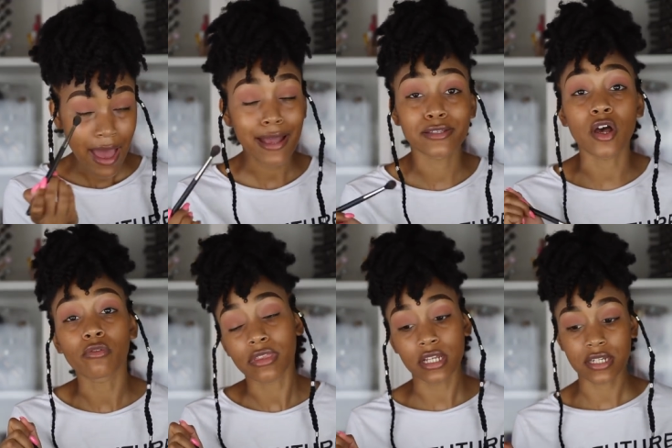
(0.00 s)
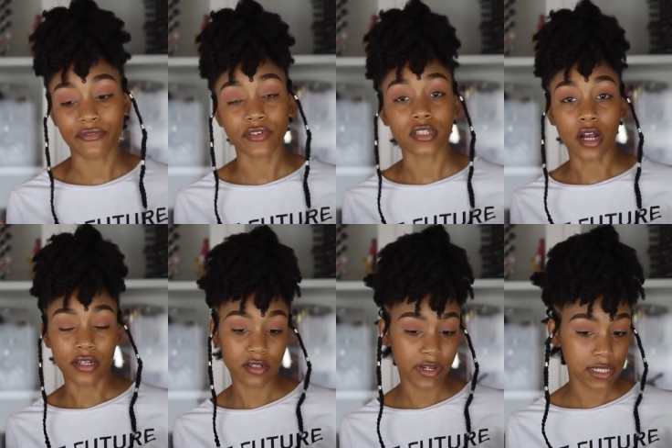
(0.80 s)
I don't think Jeffree Star
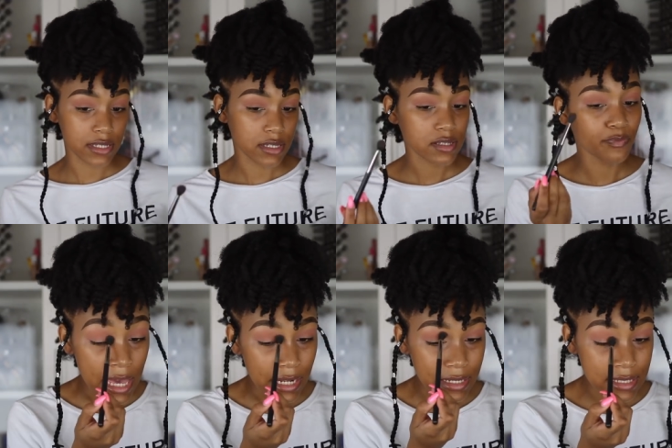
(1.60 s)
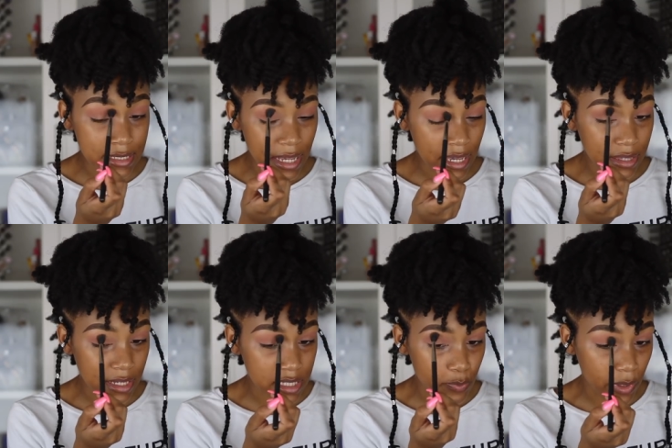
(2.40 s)
is a racist. And I say
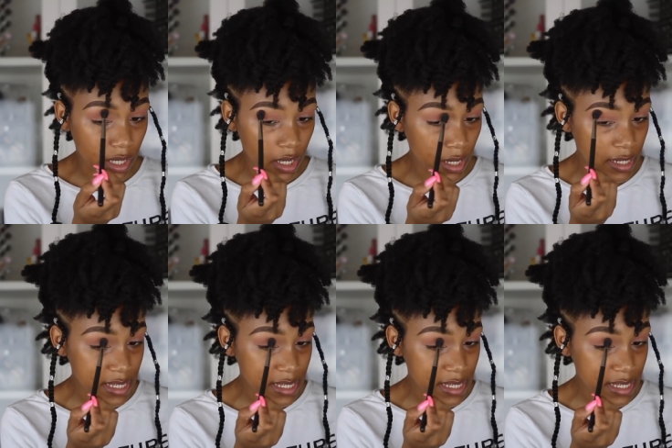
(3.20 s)
this because